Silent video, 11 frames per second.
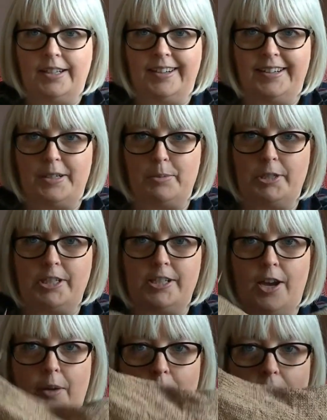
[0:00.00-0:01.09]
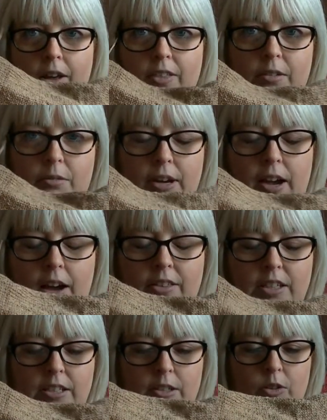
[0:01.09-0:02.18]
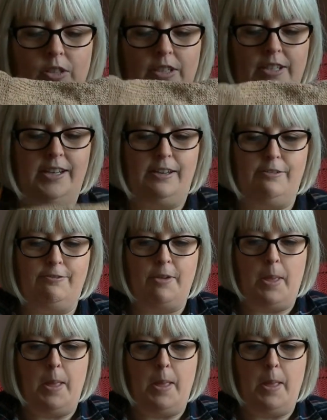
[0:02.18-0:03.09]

in a little bit of time on this other sleeve,